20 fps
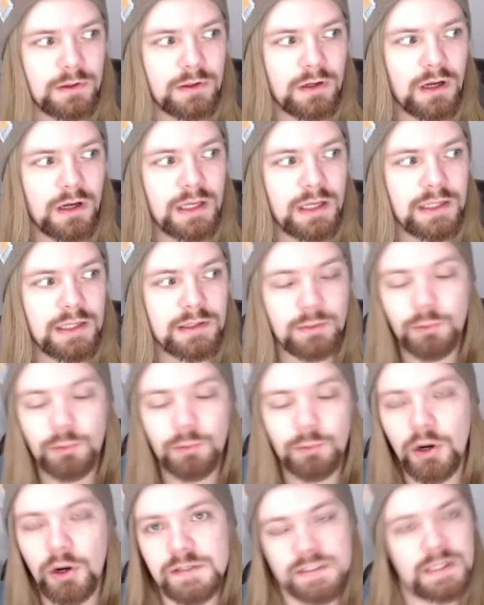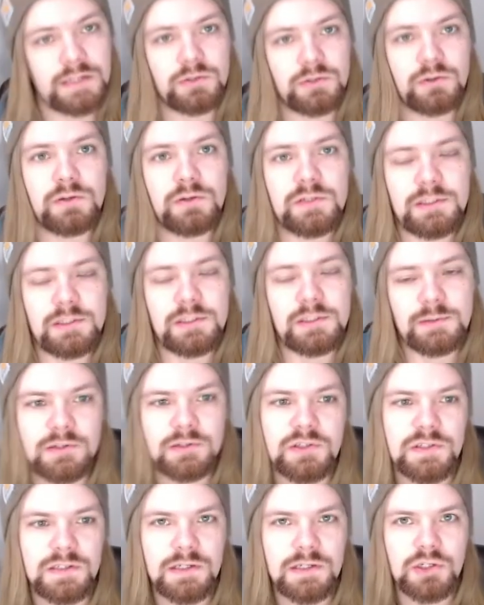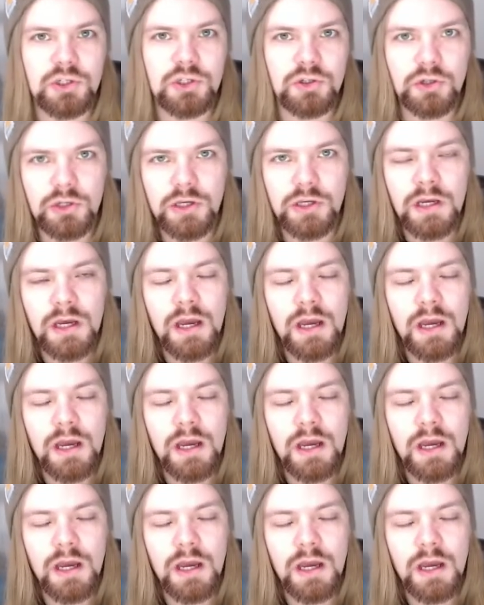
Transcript: in the private sector using them as much as they should.